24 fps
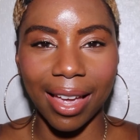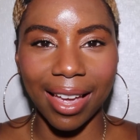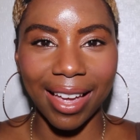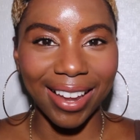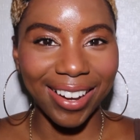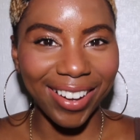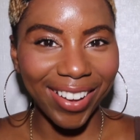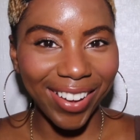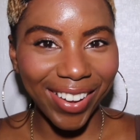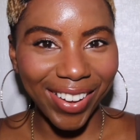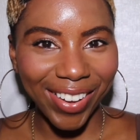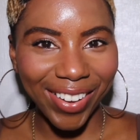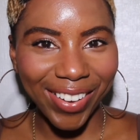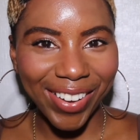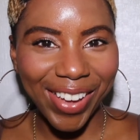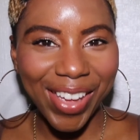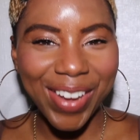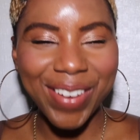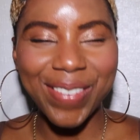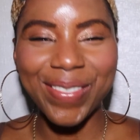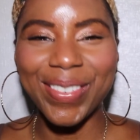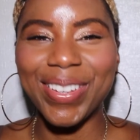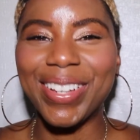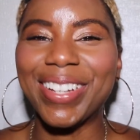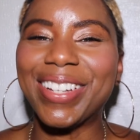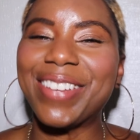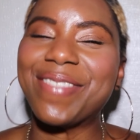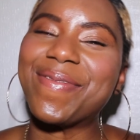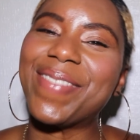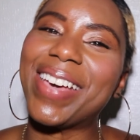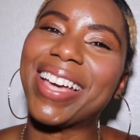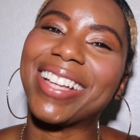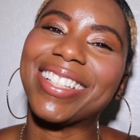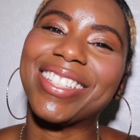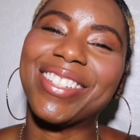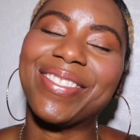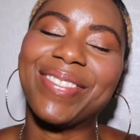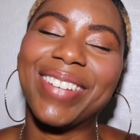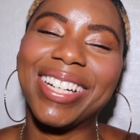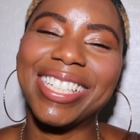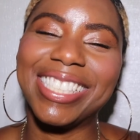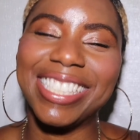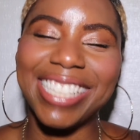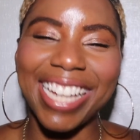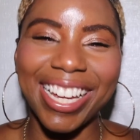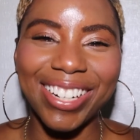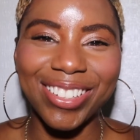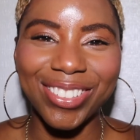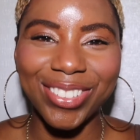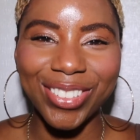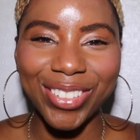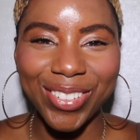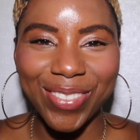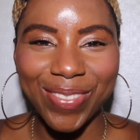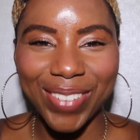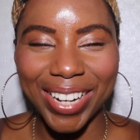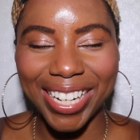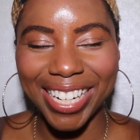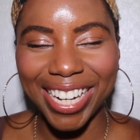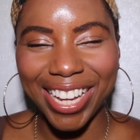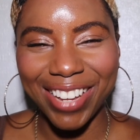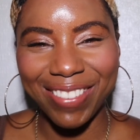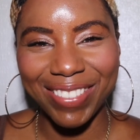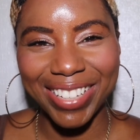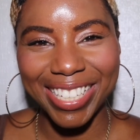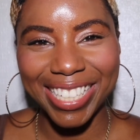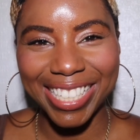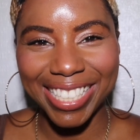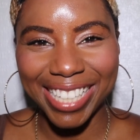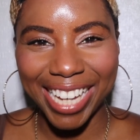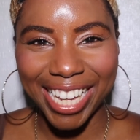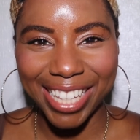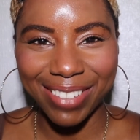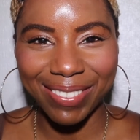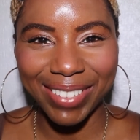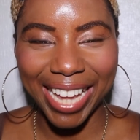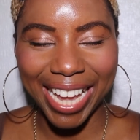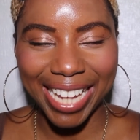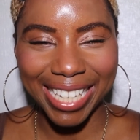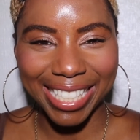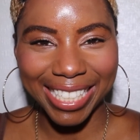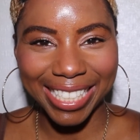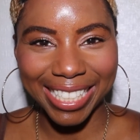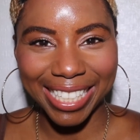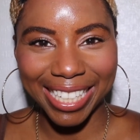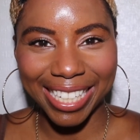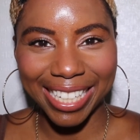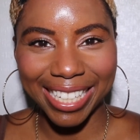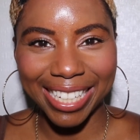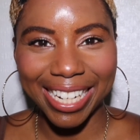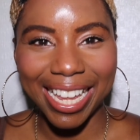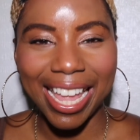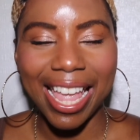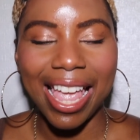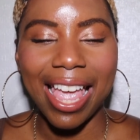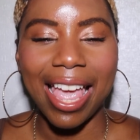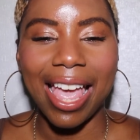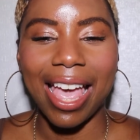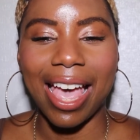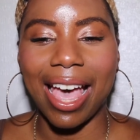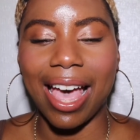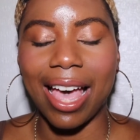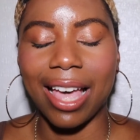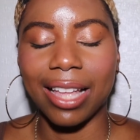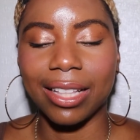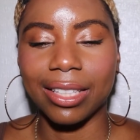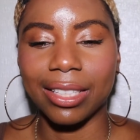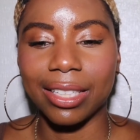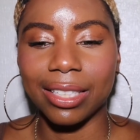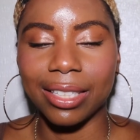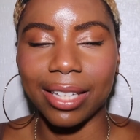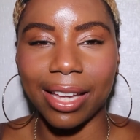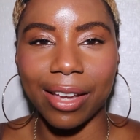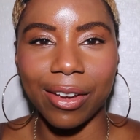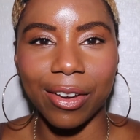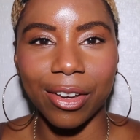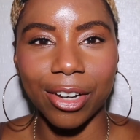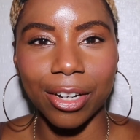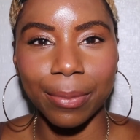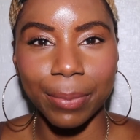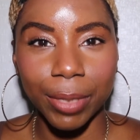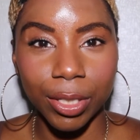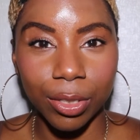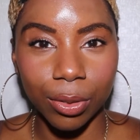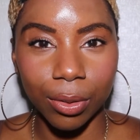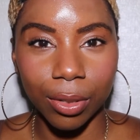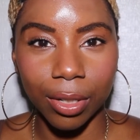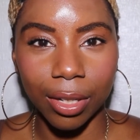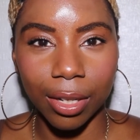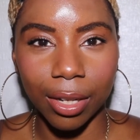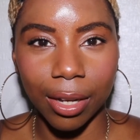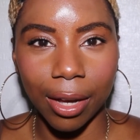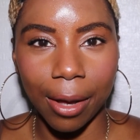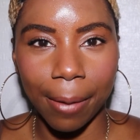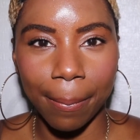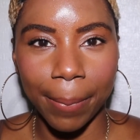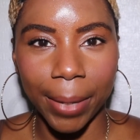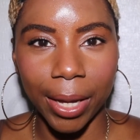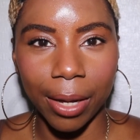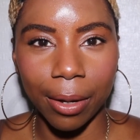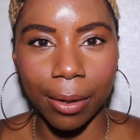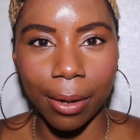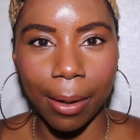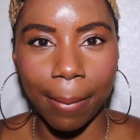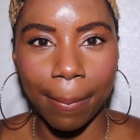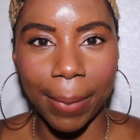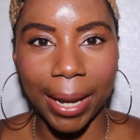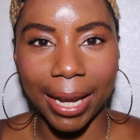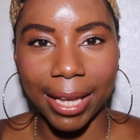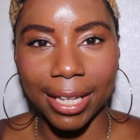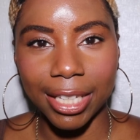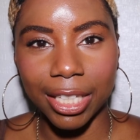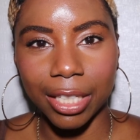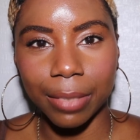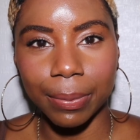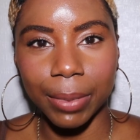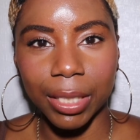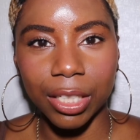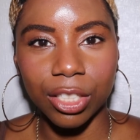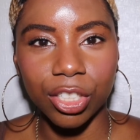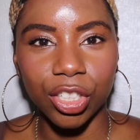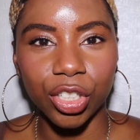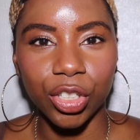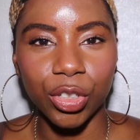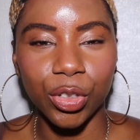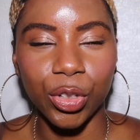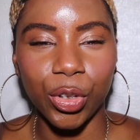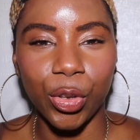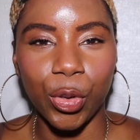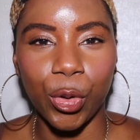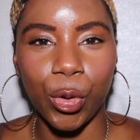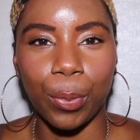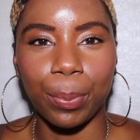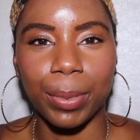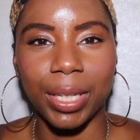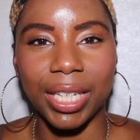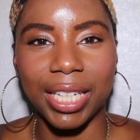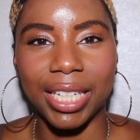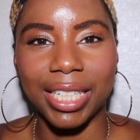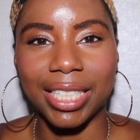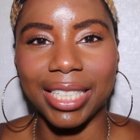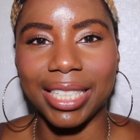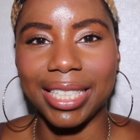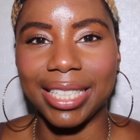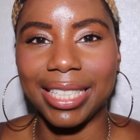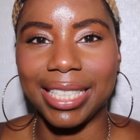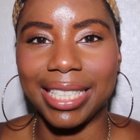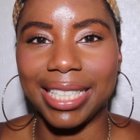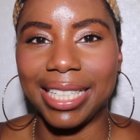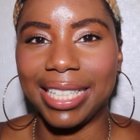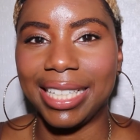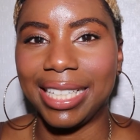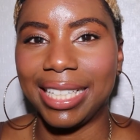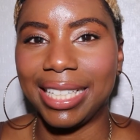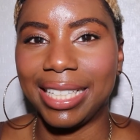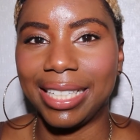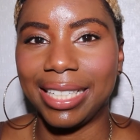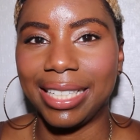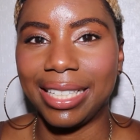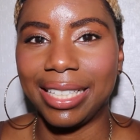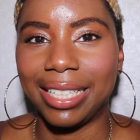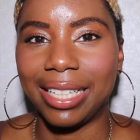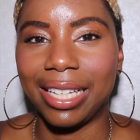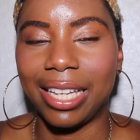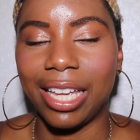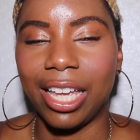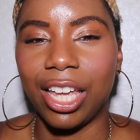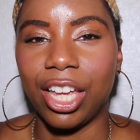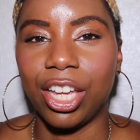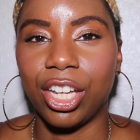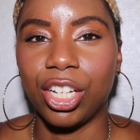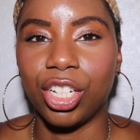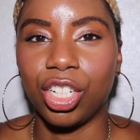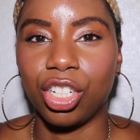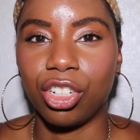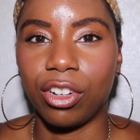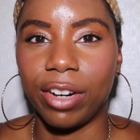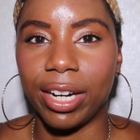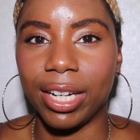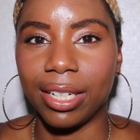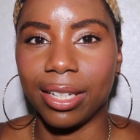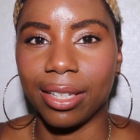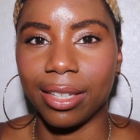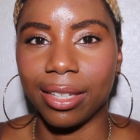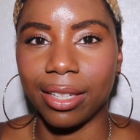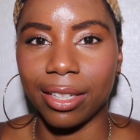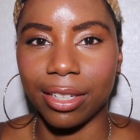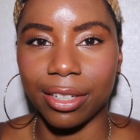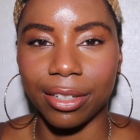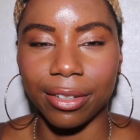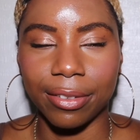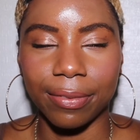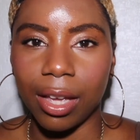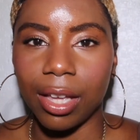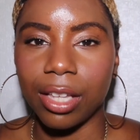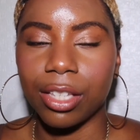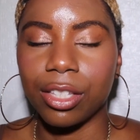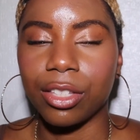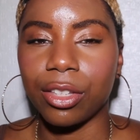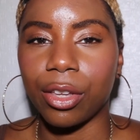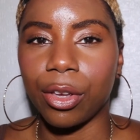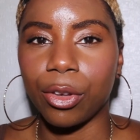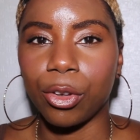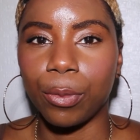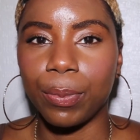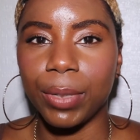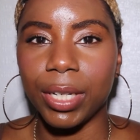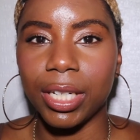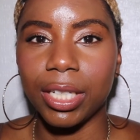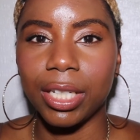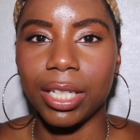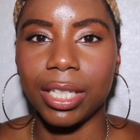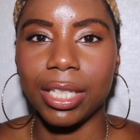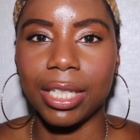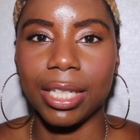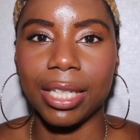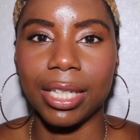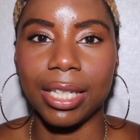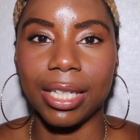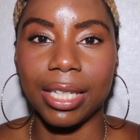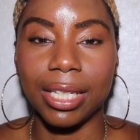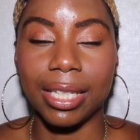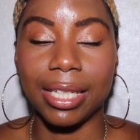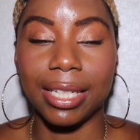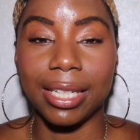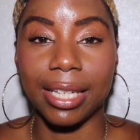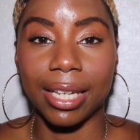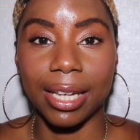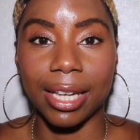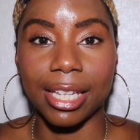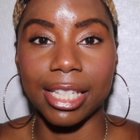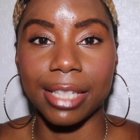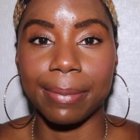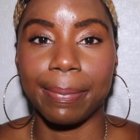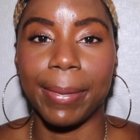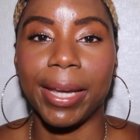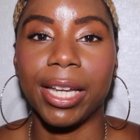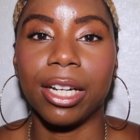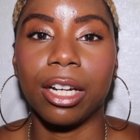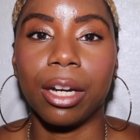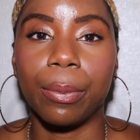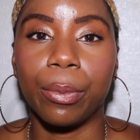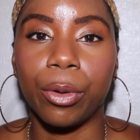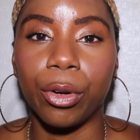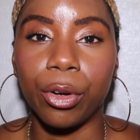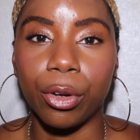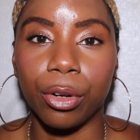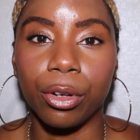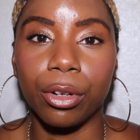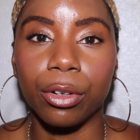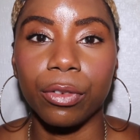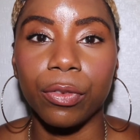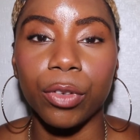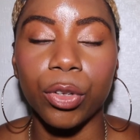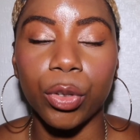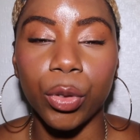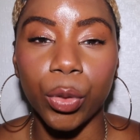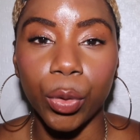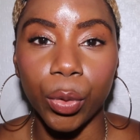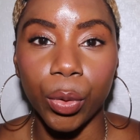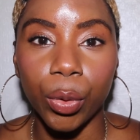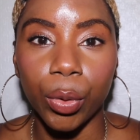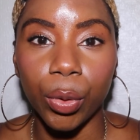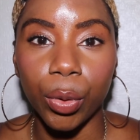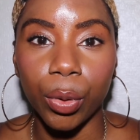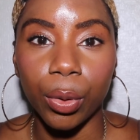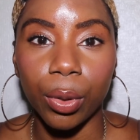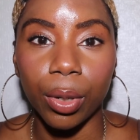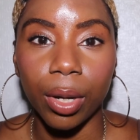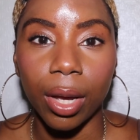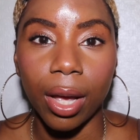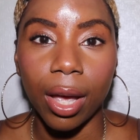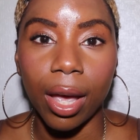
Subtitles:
Hello and welcome back to my channel. My name is Jasmine Anderson and today I'm going to be talking about placements during your PGCE training year. So your PGCE year is made up of your